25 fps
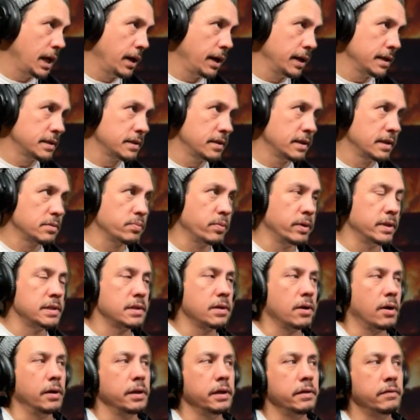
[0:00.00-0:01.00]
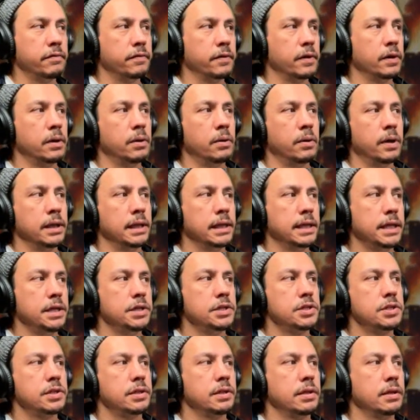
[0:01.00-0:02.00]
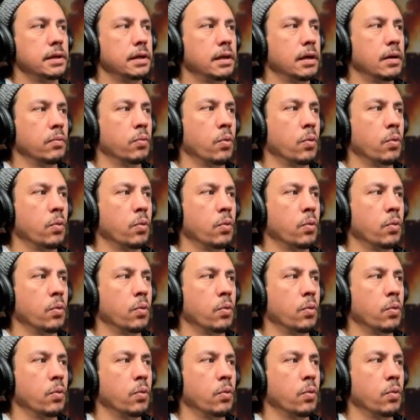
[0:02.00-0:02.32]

All right, so this one's called Inferno Unleashed.